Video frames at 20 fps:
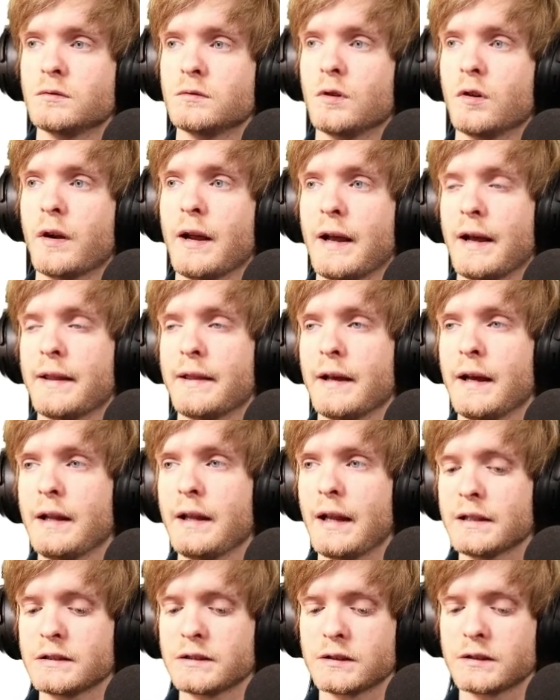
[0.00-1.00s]
Okay, and that
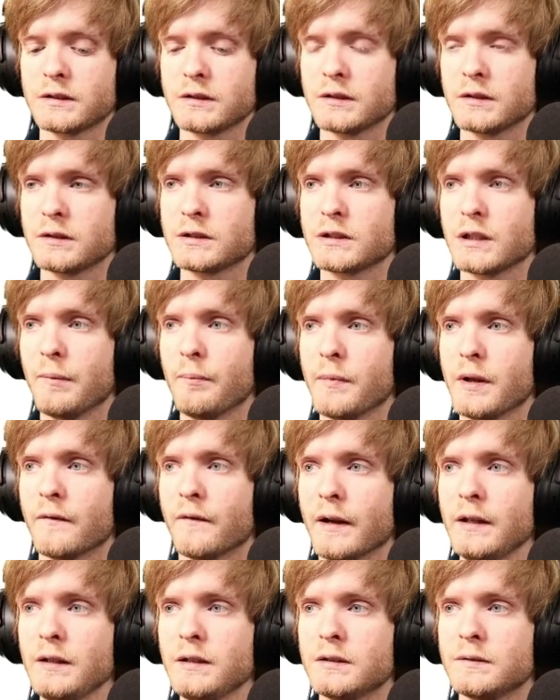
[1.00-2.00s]
gets some
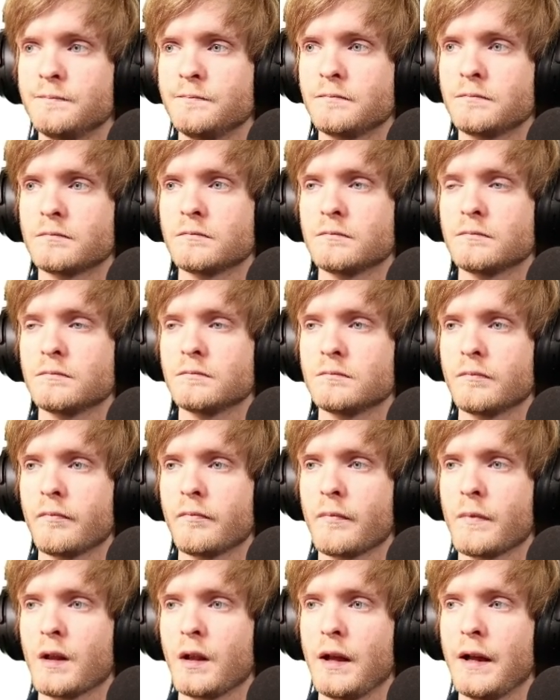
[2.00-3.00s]
event.
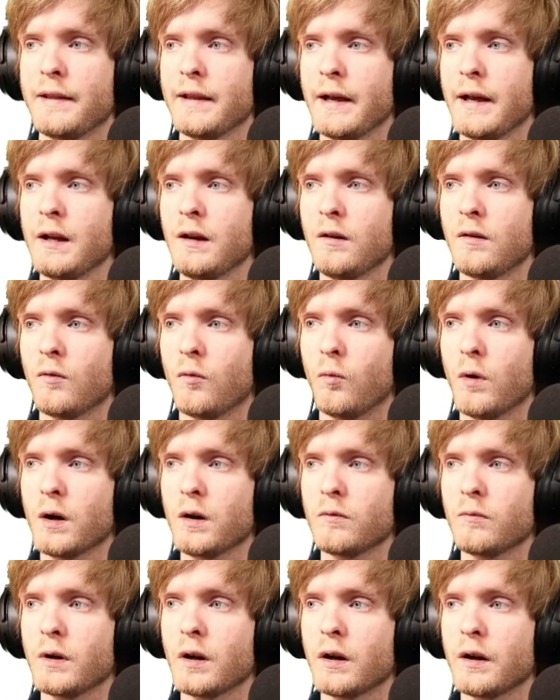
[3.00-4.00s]
And then what
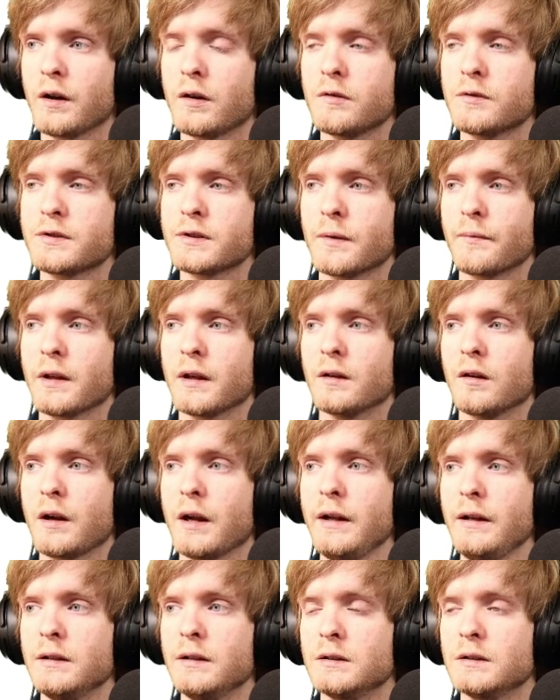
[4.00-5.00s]
we're gonna do something,
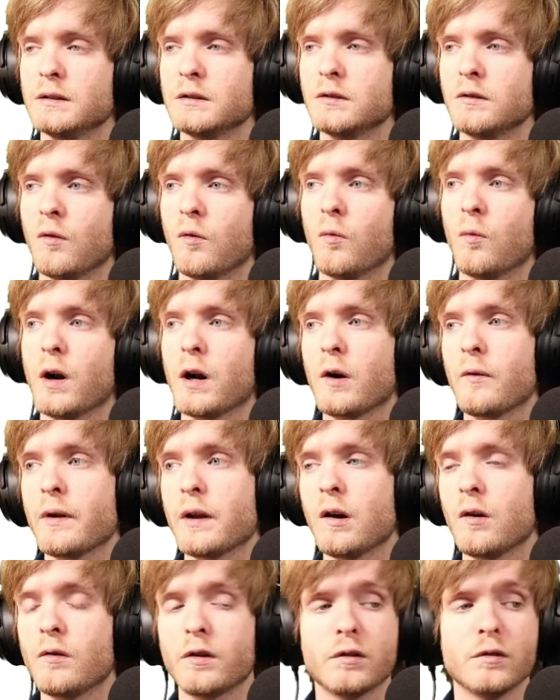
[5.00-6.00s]
okay? What are we
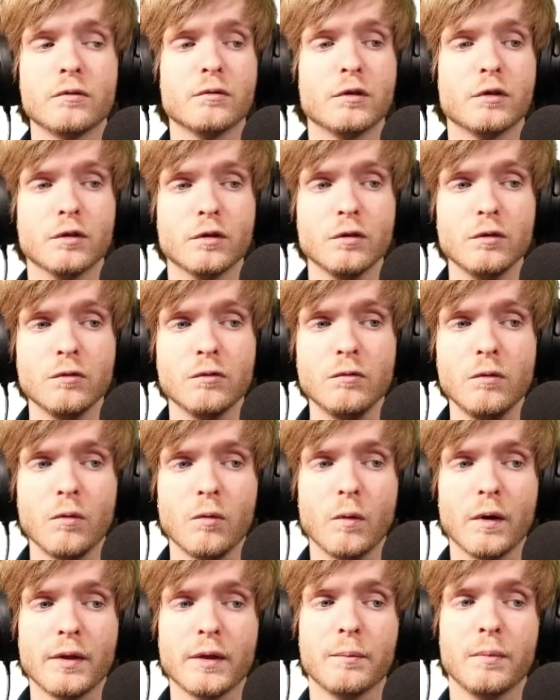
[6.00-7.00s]
going to do
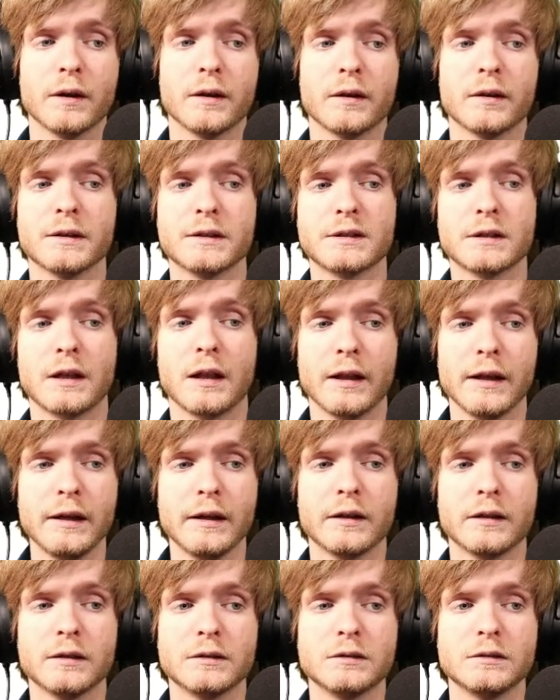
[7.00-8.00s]
when the button is
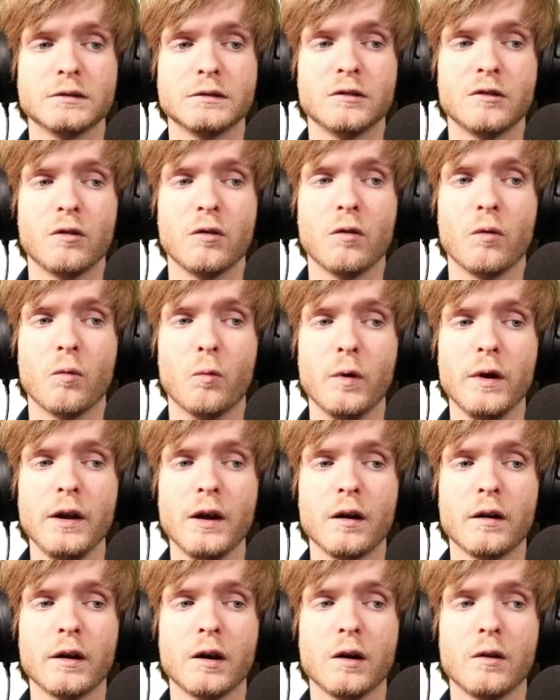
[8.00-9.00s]
clicked? We
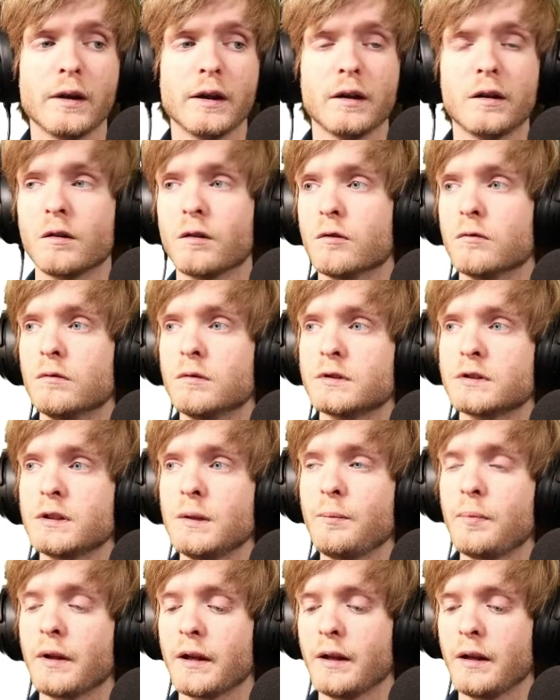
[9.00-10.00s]
are going to
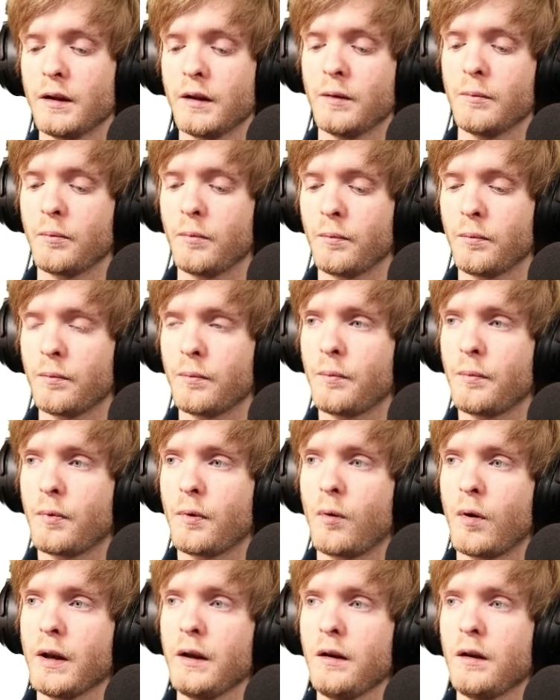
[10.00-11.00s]
simply
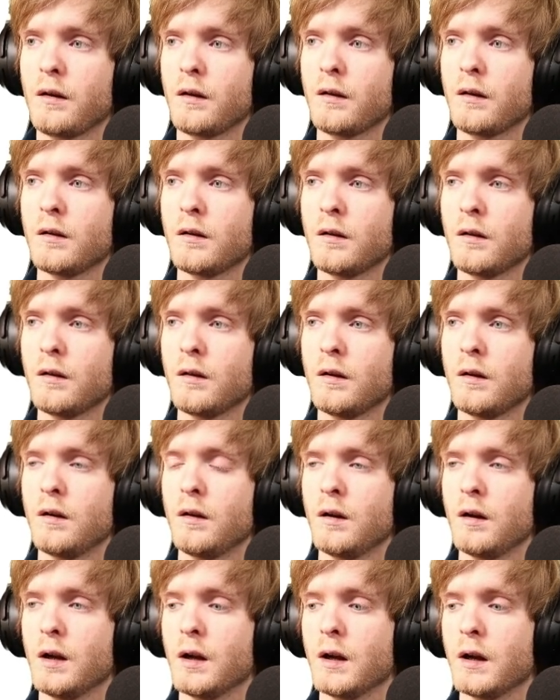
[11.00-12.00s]
print
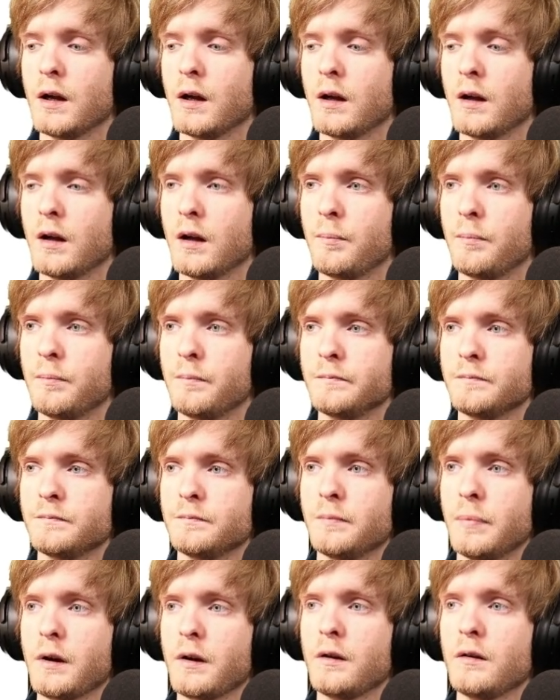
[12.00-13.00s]

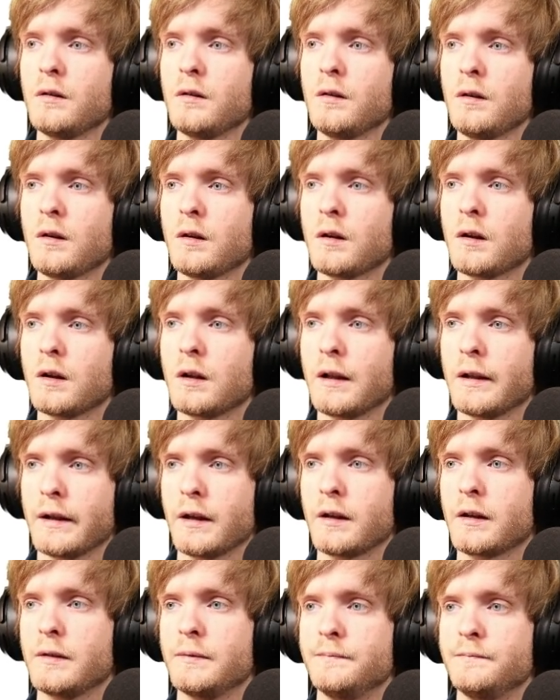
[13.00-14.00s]
button
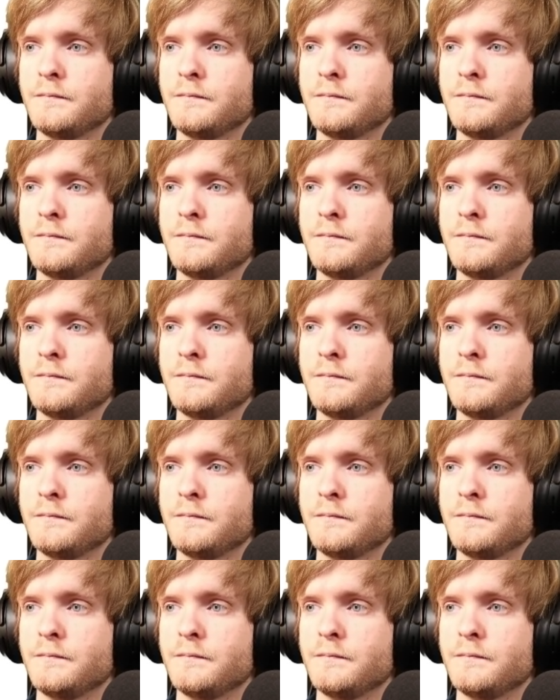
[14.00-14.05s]
clicked.